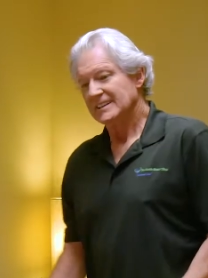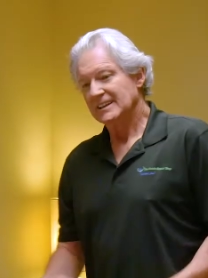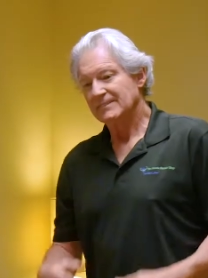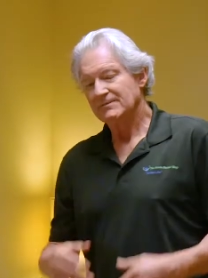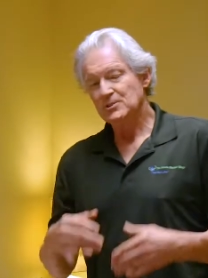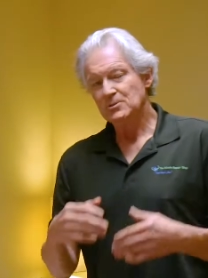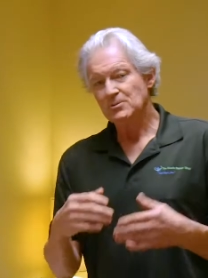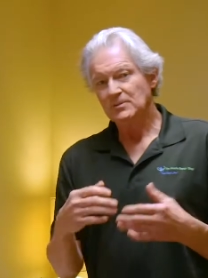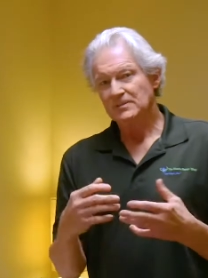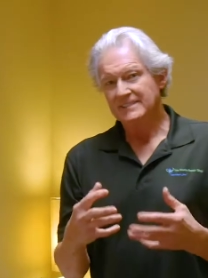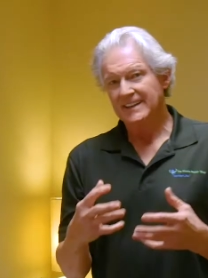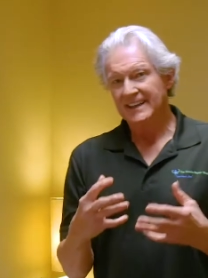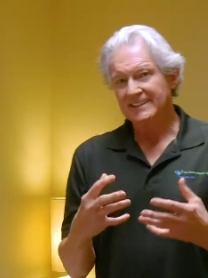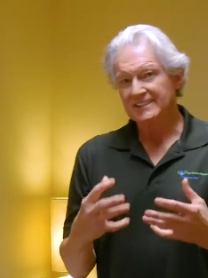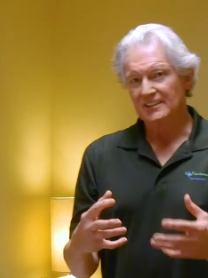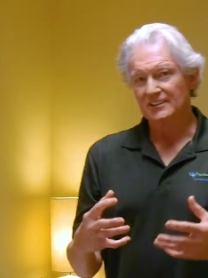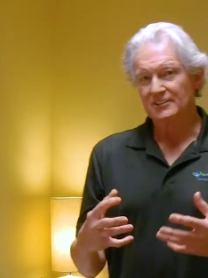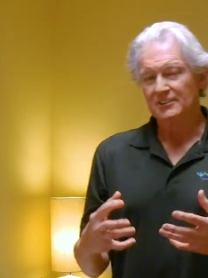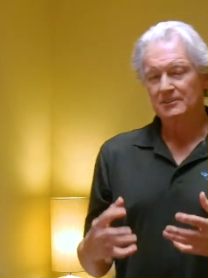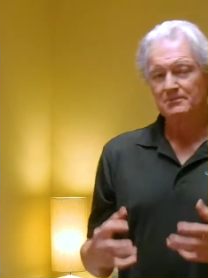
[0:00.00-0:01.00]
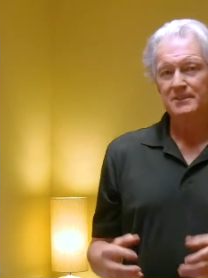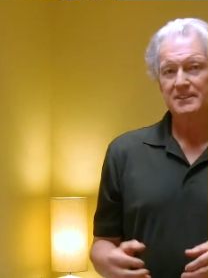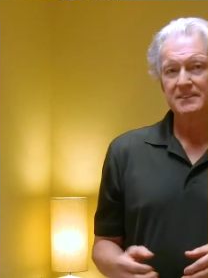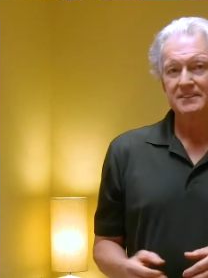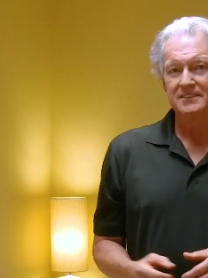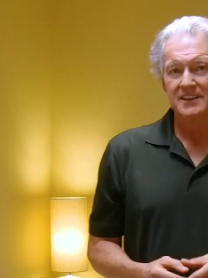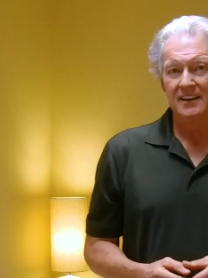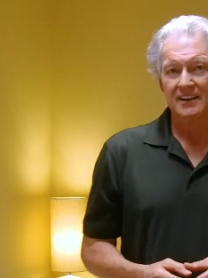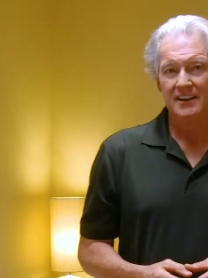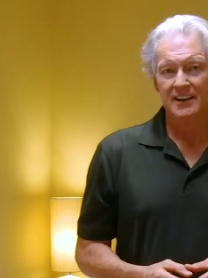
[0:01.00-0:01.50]
If you take a little bit
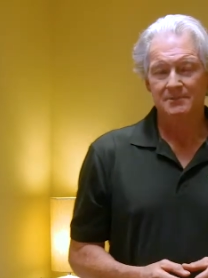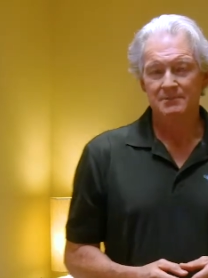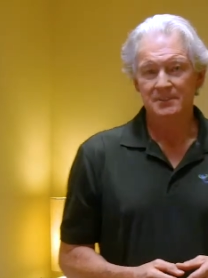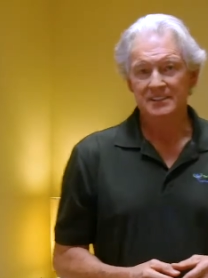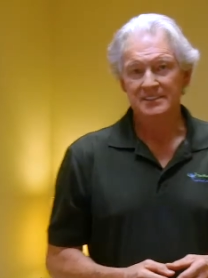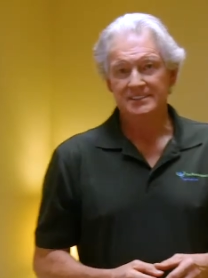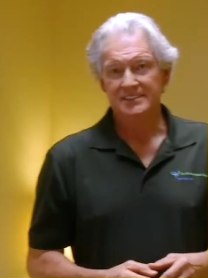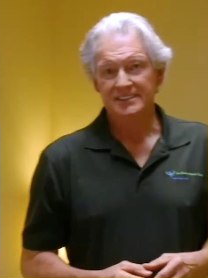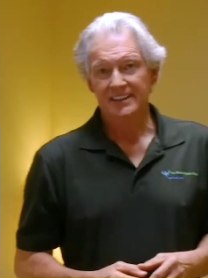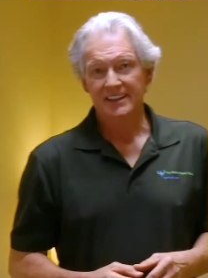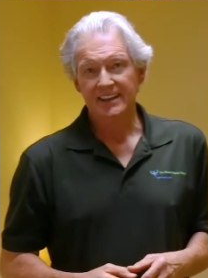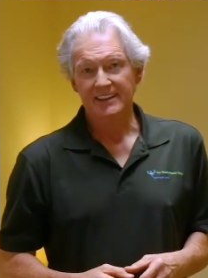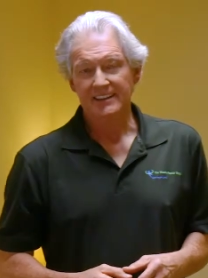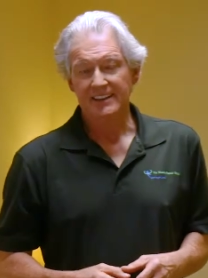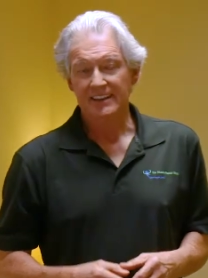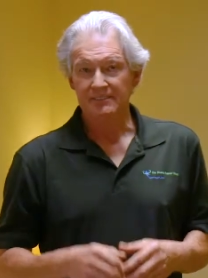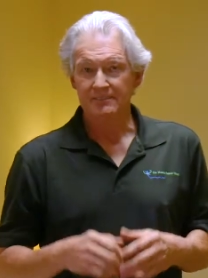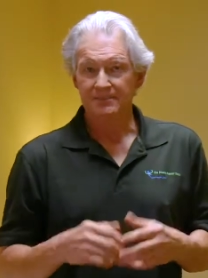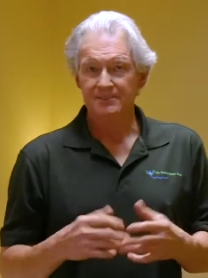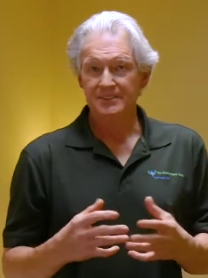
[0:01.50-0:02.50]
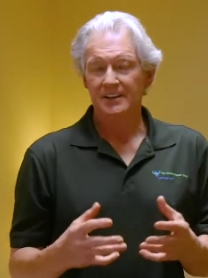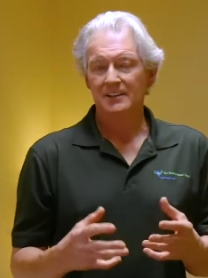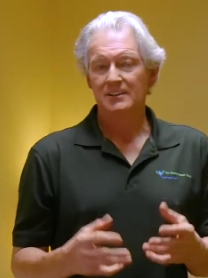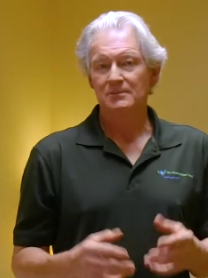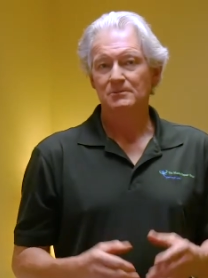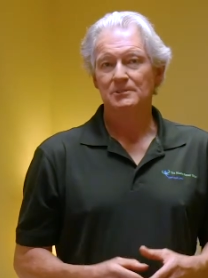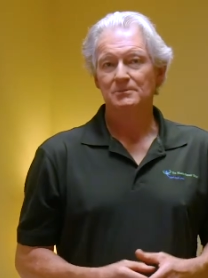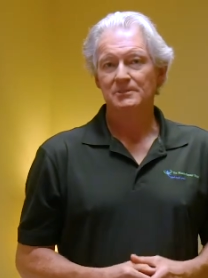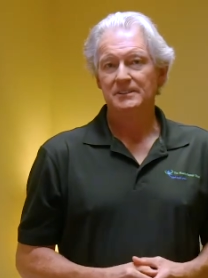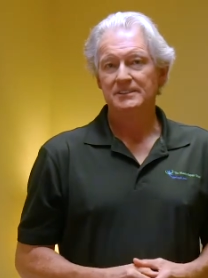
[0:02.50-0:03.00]
of time each day and
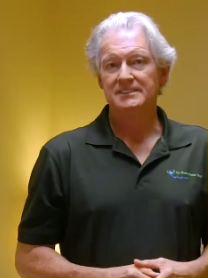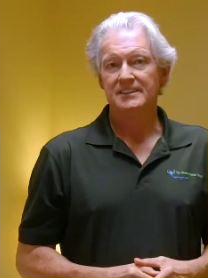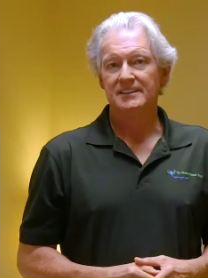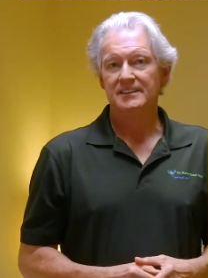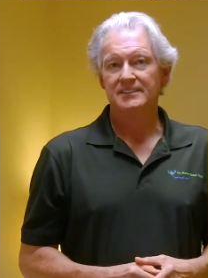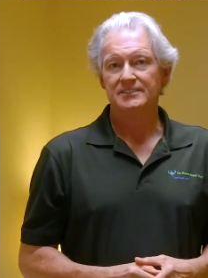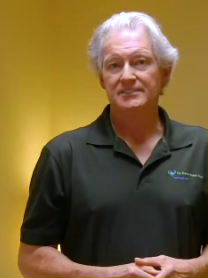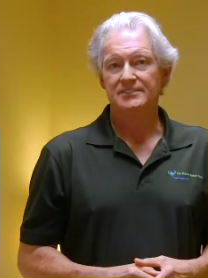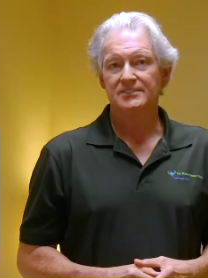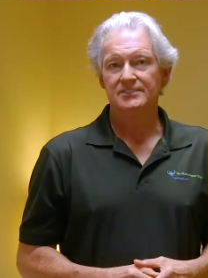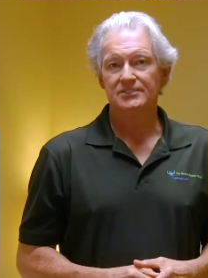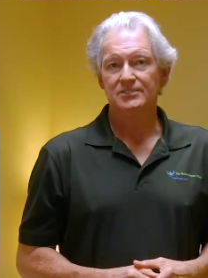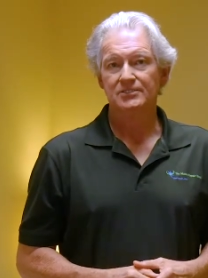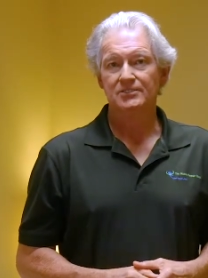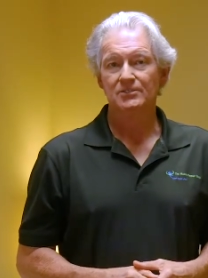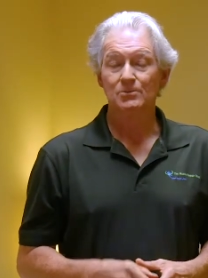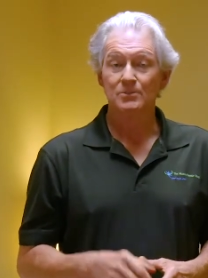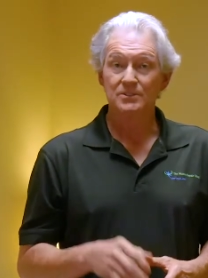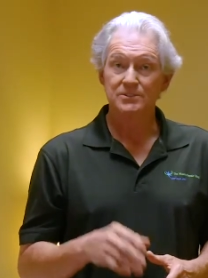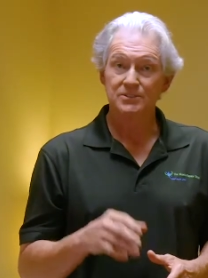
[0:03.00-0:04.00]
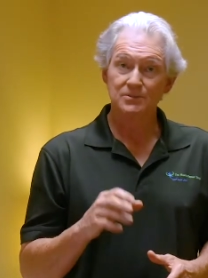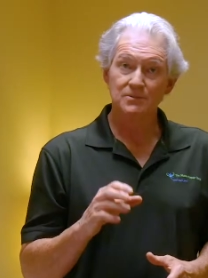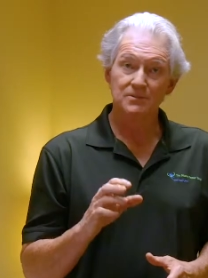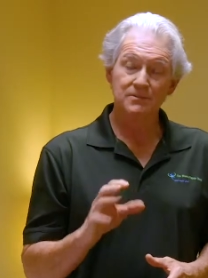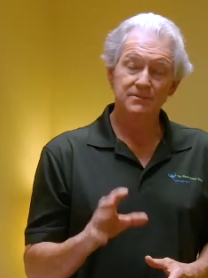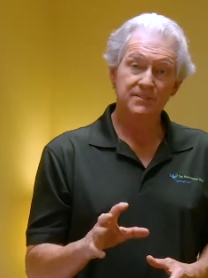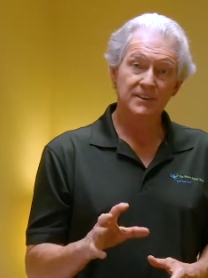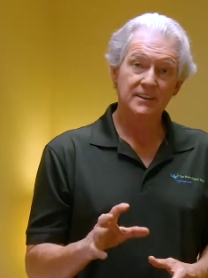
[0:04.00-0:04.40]
follow what we tell you to do, what you'll